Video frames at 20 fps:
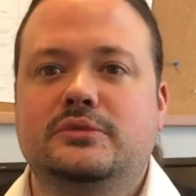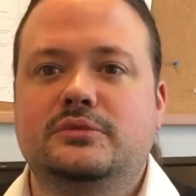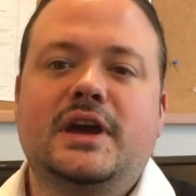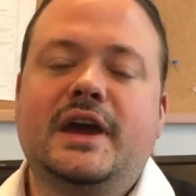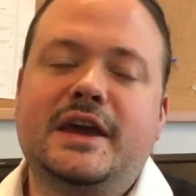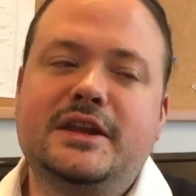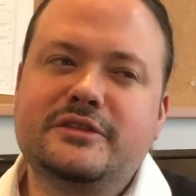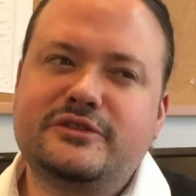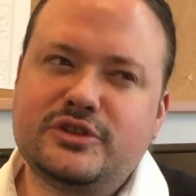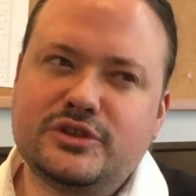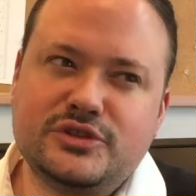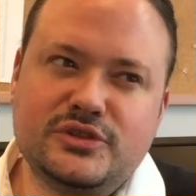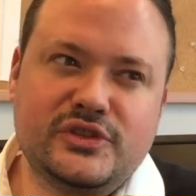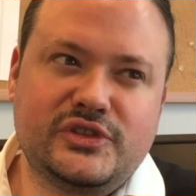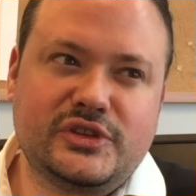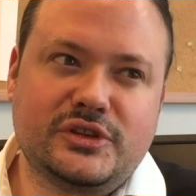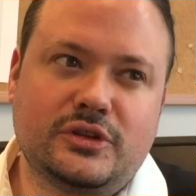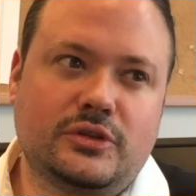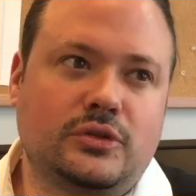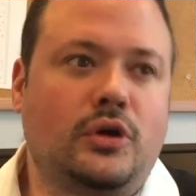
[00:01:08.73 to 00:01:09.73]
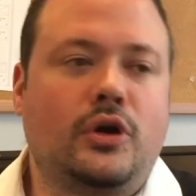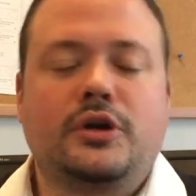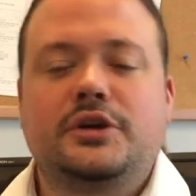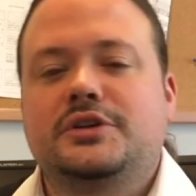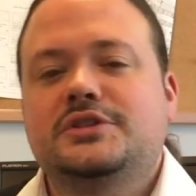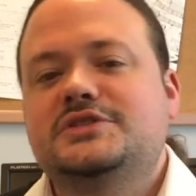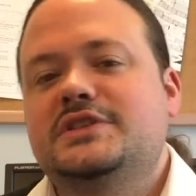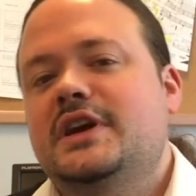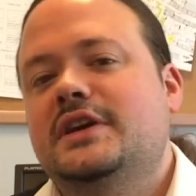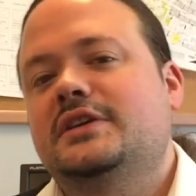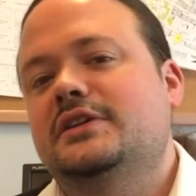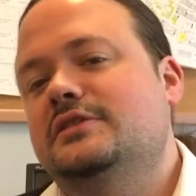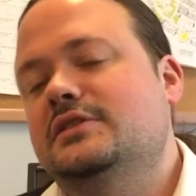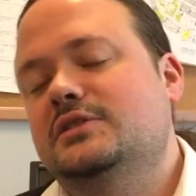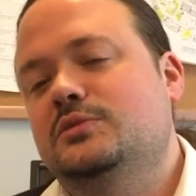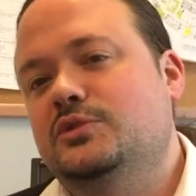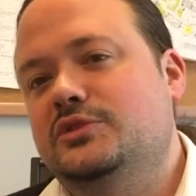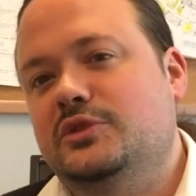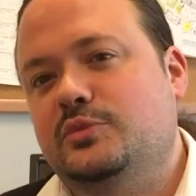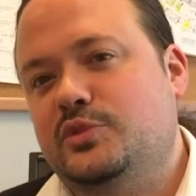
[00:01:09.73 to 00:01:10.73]
And if you're using a longer deck, I
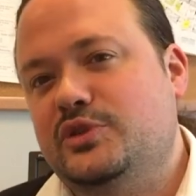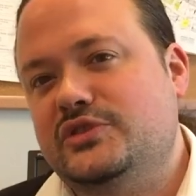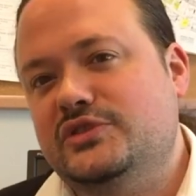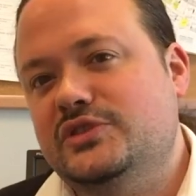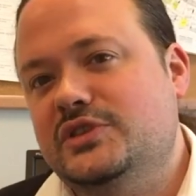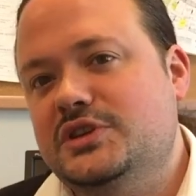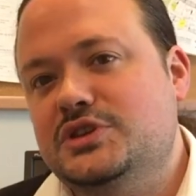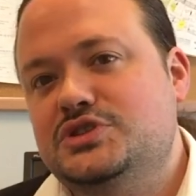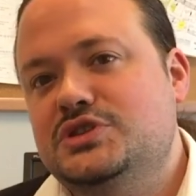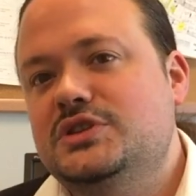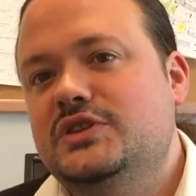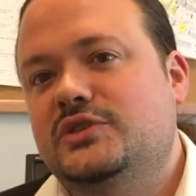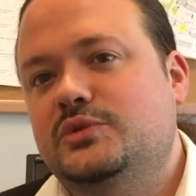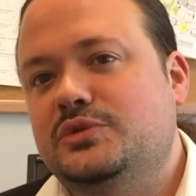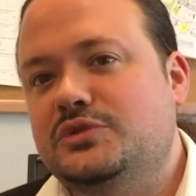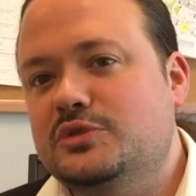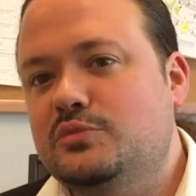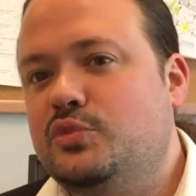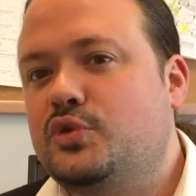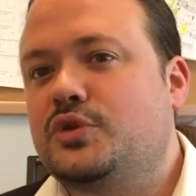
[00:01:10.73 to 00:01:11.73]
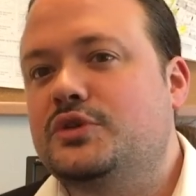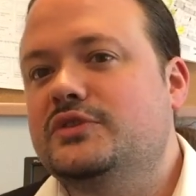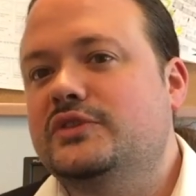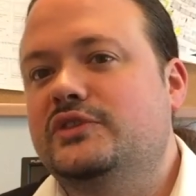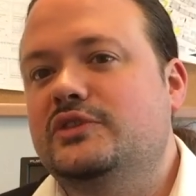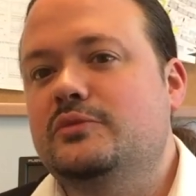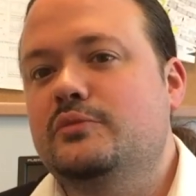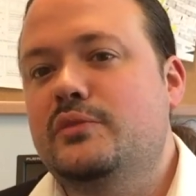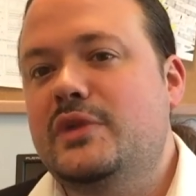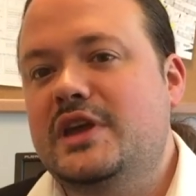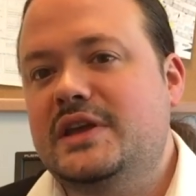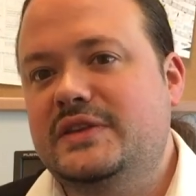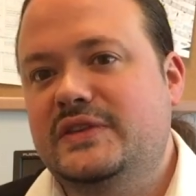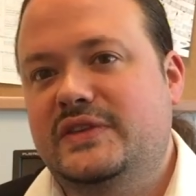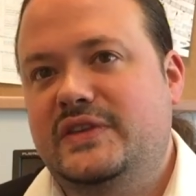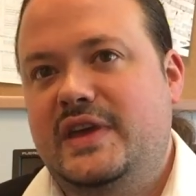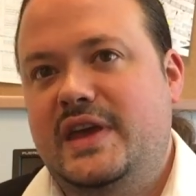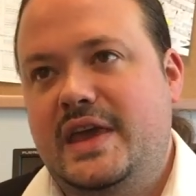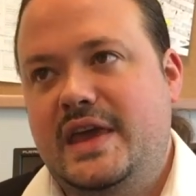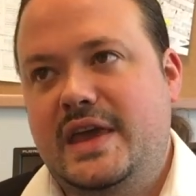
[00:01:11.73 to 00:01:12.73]
think with a presentation, it's really important to
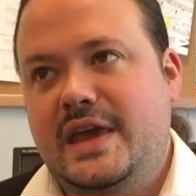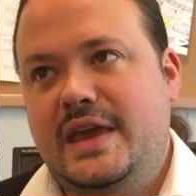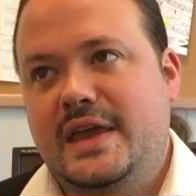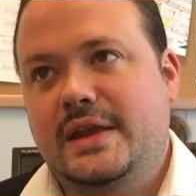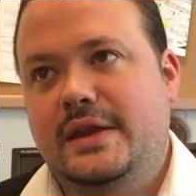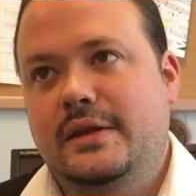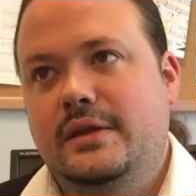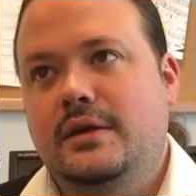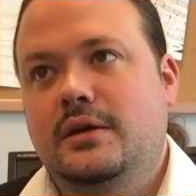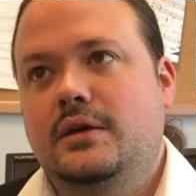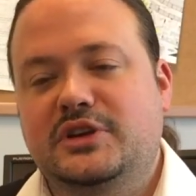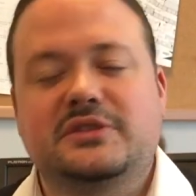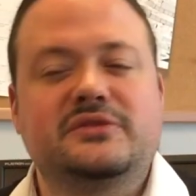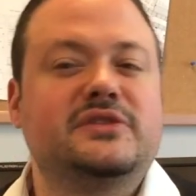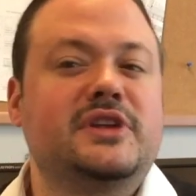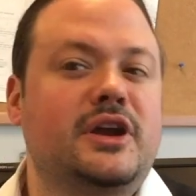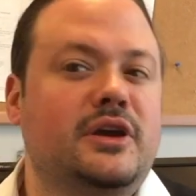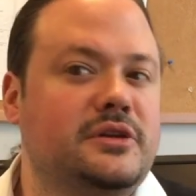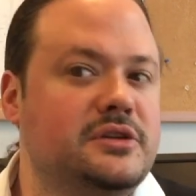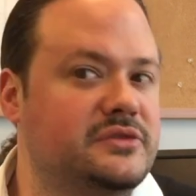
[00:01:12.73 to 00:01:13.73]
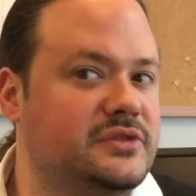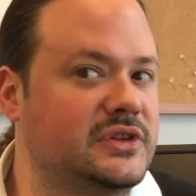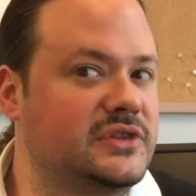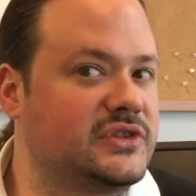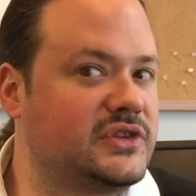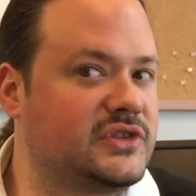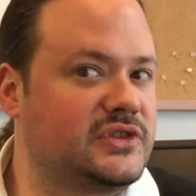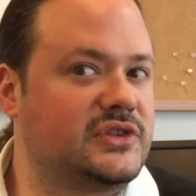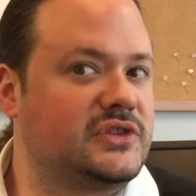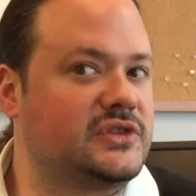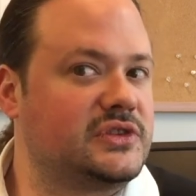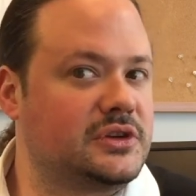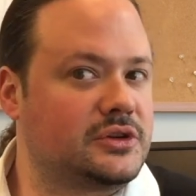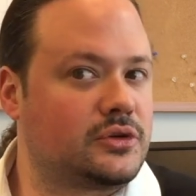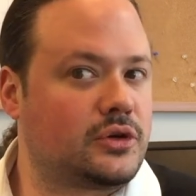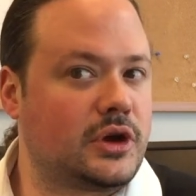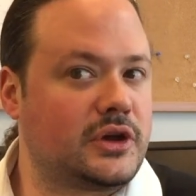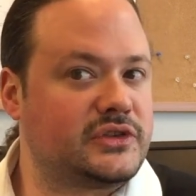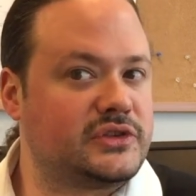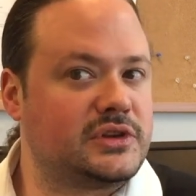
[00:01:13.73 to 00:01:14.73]
maintain kind of narrative consistency
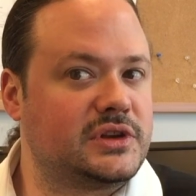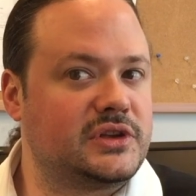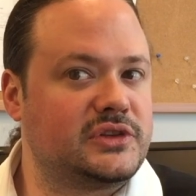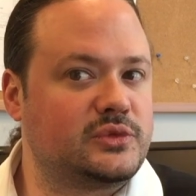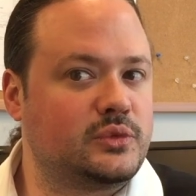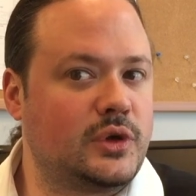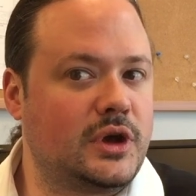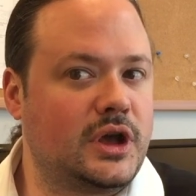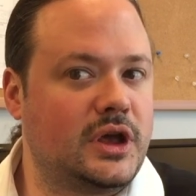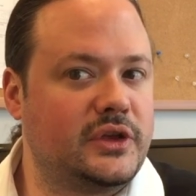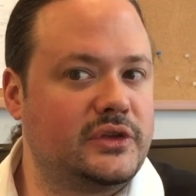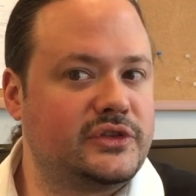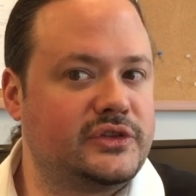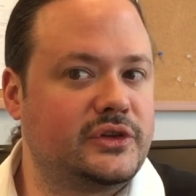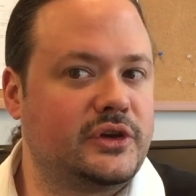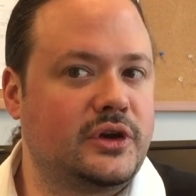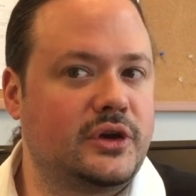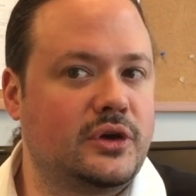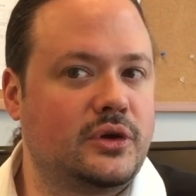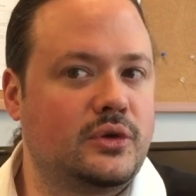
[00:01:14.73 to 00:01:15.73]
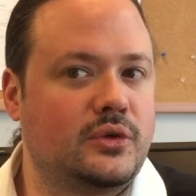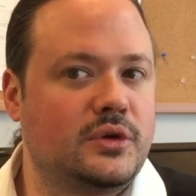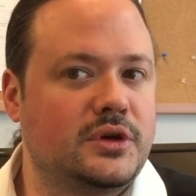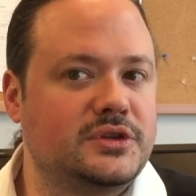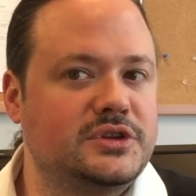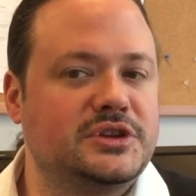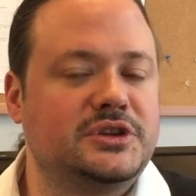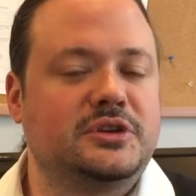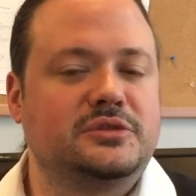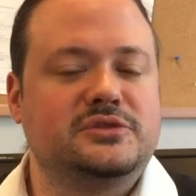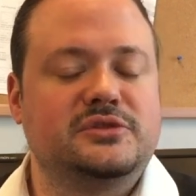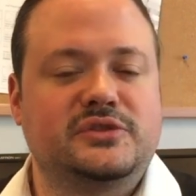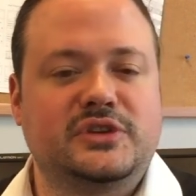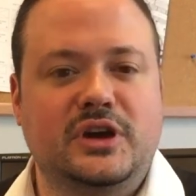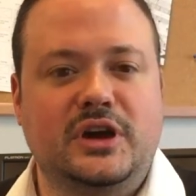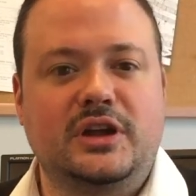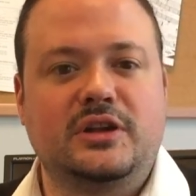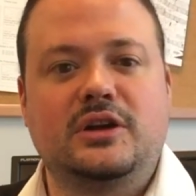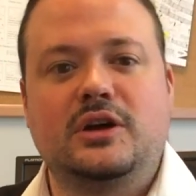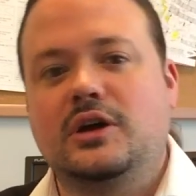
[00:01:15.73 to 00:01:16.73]
across it as well. So, you've
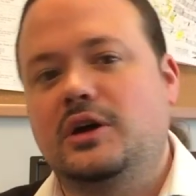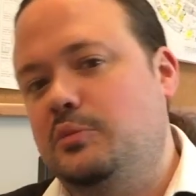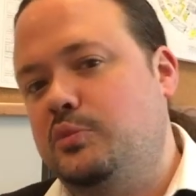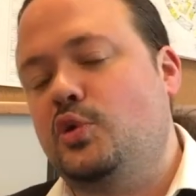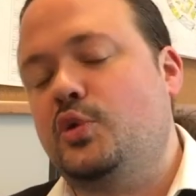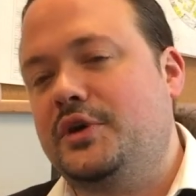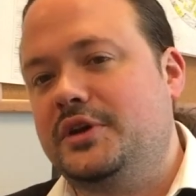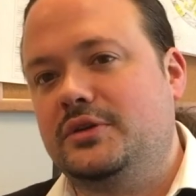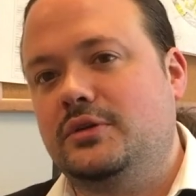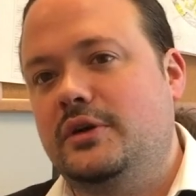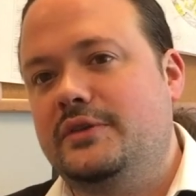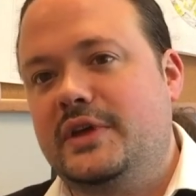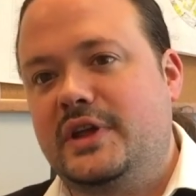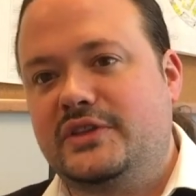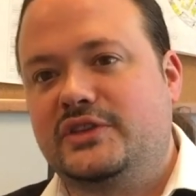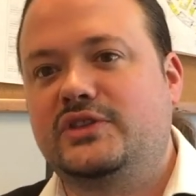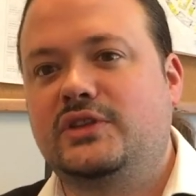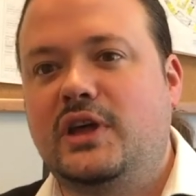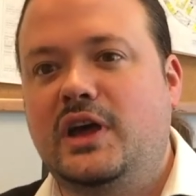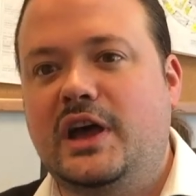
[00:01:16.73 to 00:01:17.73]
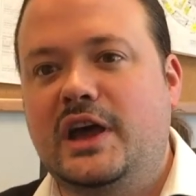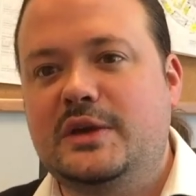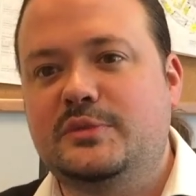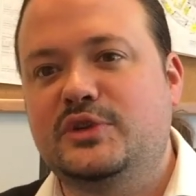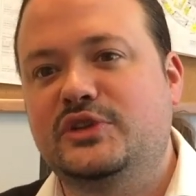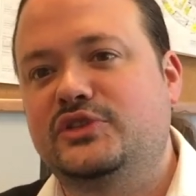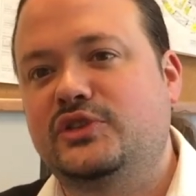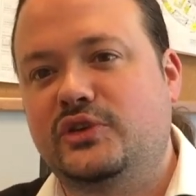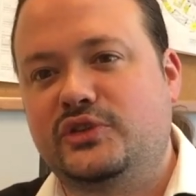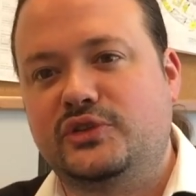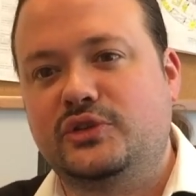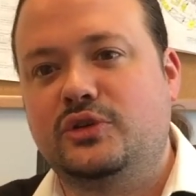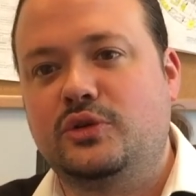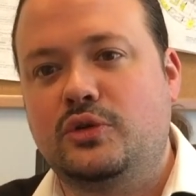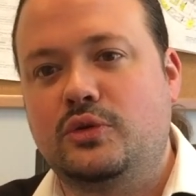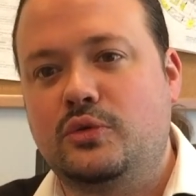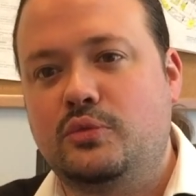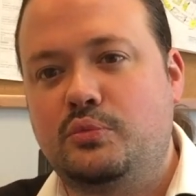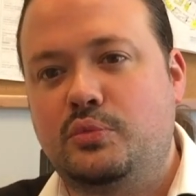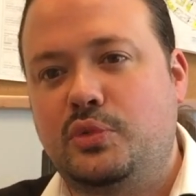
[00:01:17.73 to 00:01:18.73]
got a point on that slide, but it's also